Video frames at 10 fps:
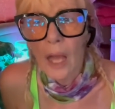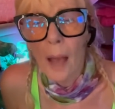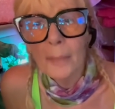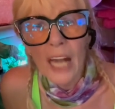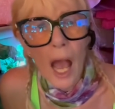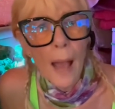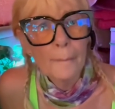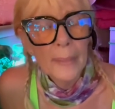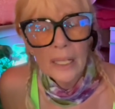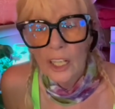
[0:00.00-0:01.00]
coming
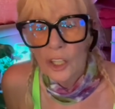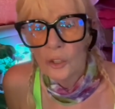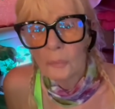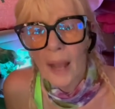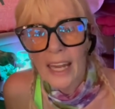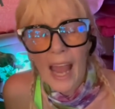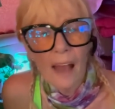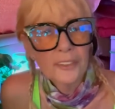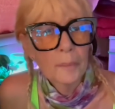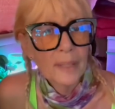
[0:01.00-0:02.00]
up who might
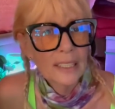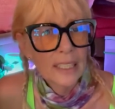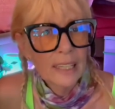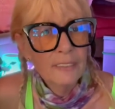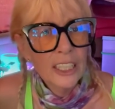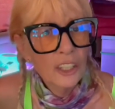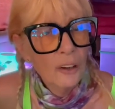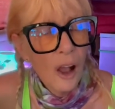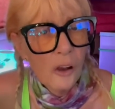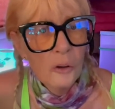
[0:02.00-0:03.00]
have to be leaving
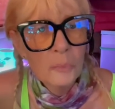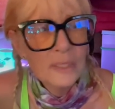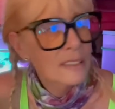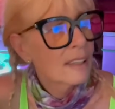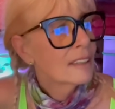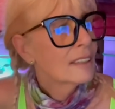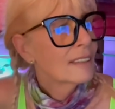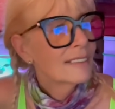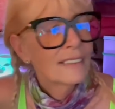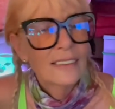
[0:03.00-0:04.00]
your homes,
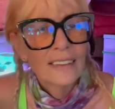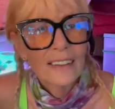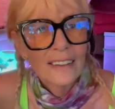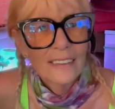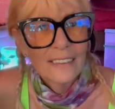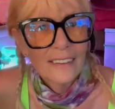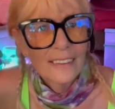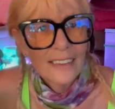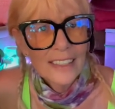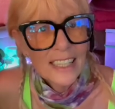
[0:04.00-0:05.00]

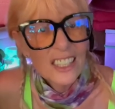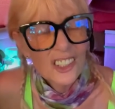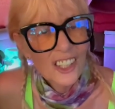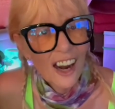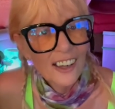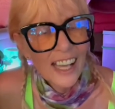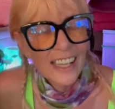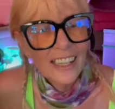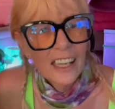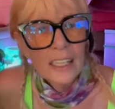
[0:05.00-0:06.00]
let's get
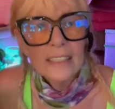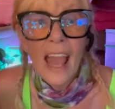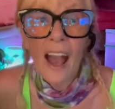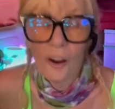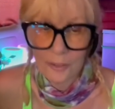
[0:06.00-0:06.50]
started. Now,